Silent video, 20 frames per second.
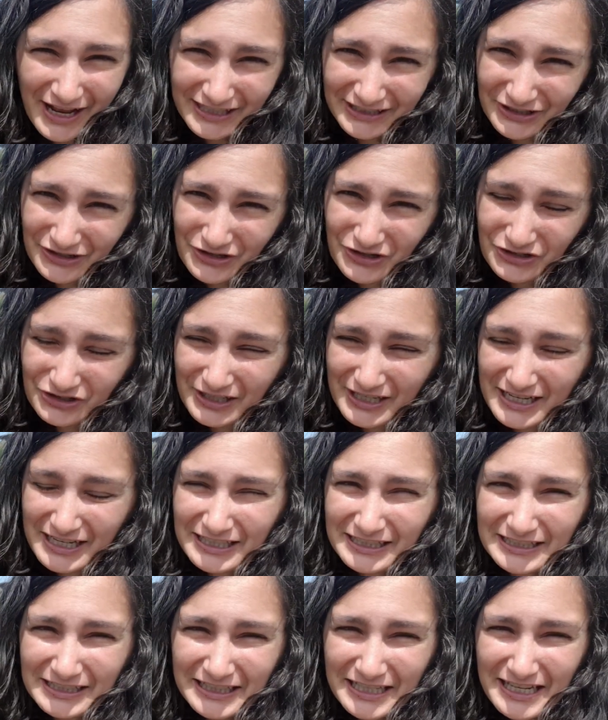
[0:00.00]
as it usually
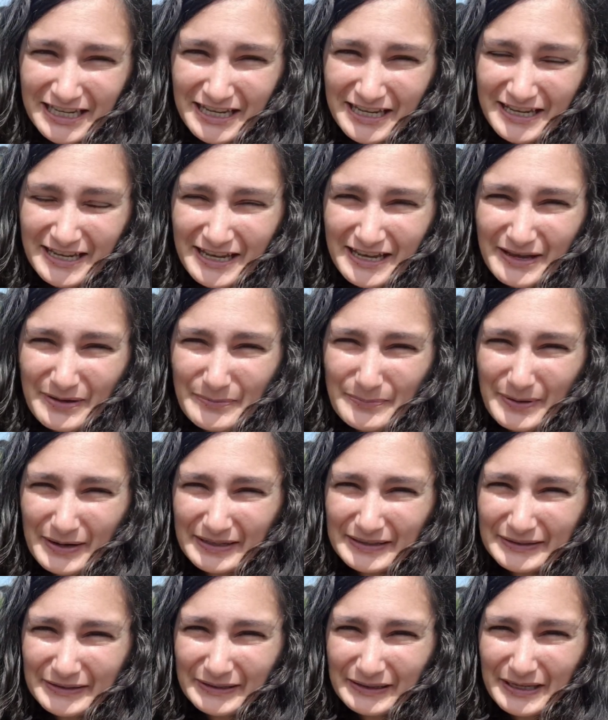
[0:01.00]
is, but
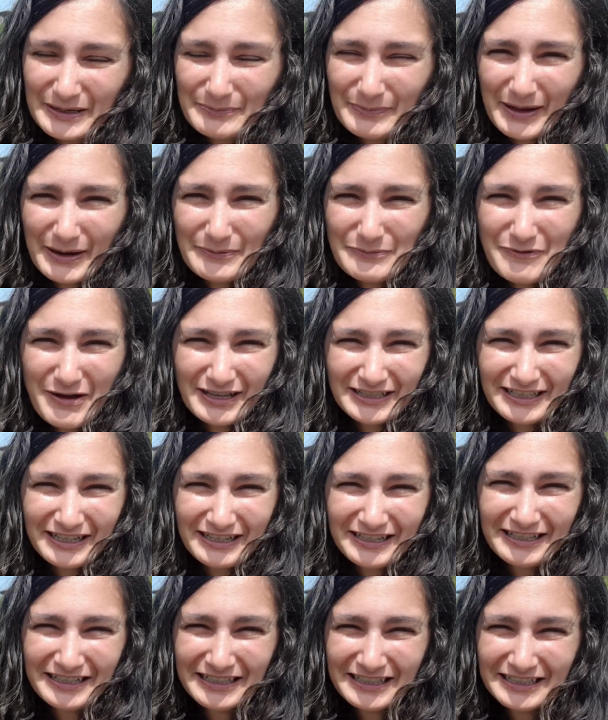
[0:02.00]
it's certainly been wetter
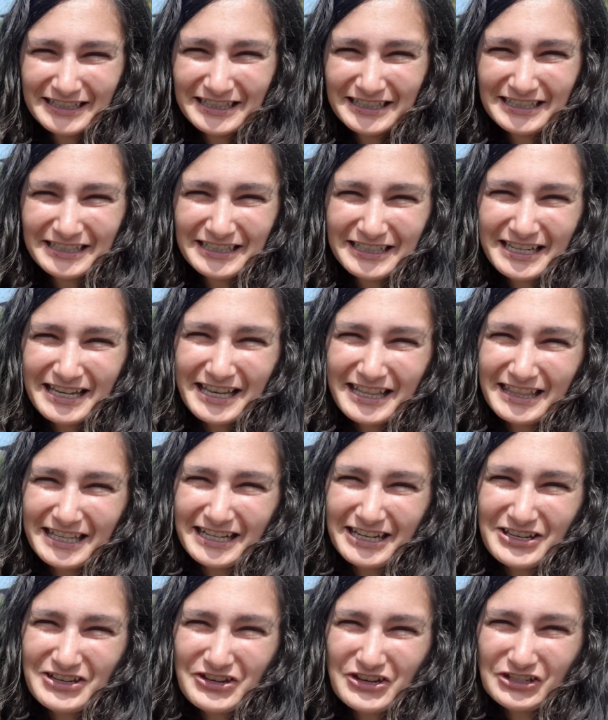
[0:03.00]
than
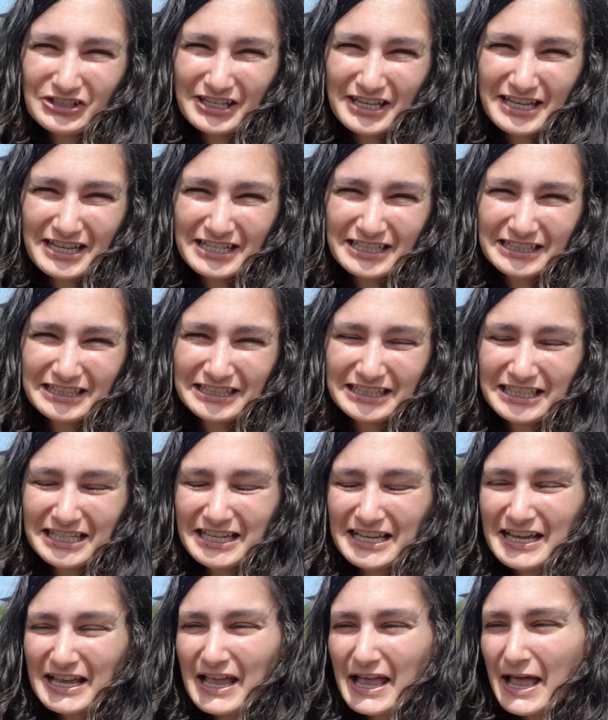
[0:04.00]
it usually is.
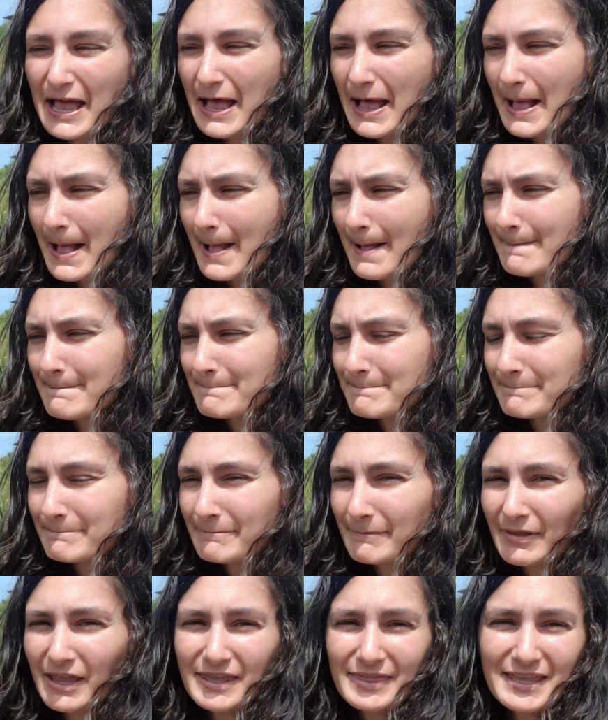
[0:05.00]

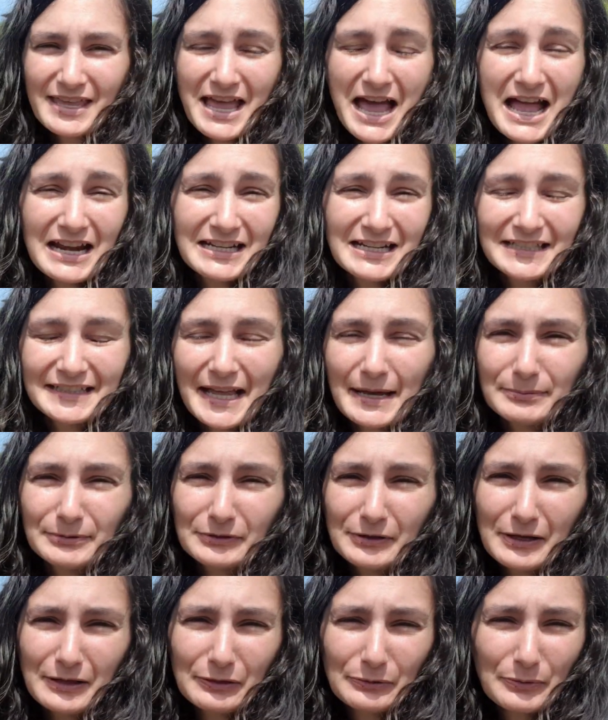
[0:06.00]
The garden is
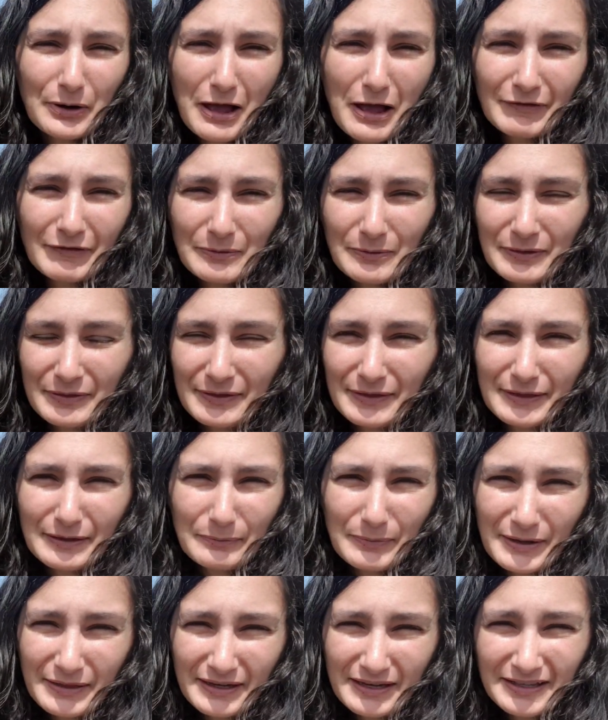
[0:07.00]
absolutely thriving with the
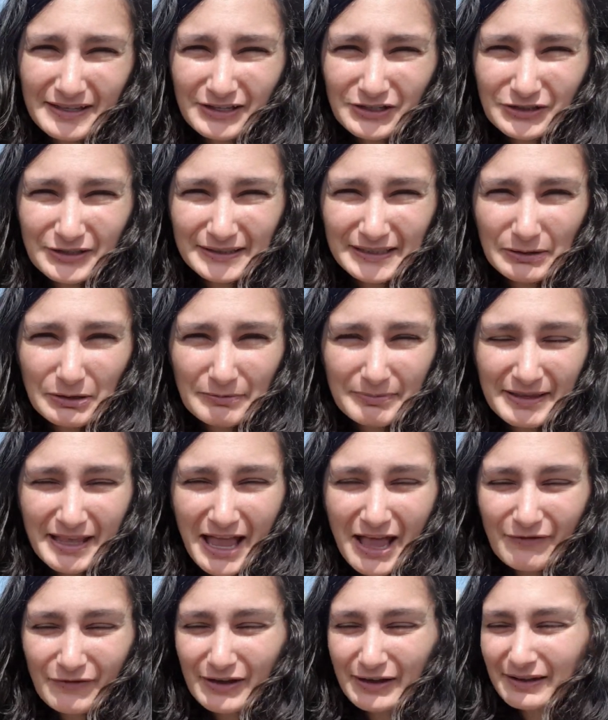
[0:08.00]
weather conditions that we've been
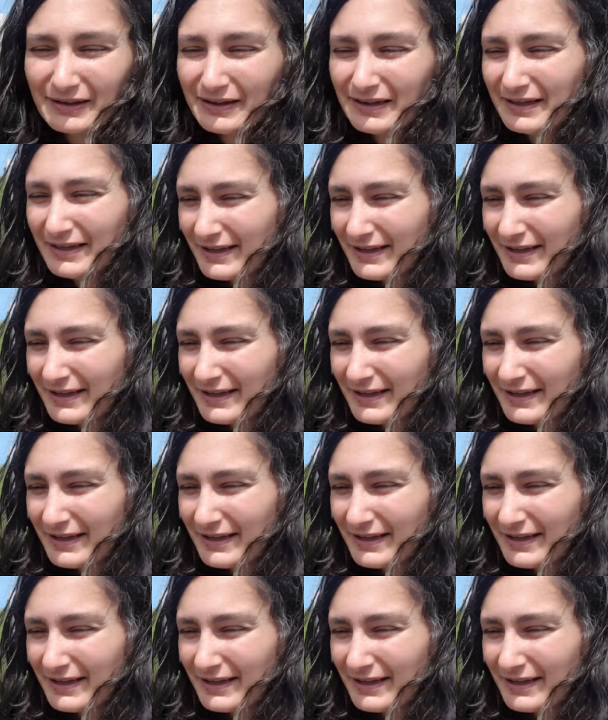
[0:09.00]
having,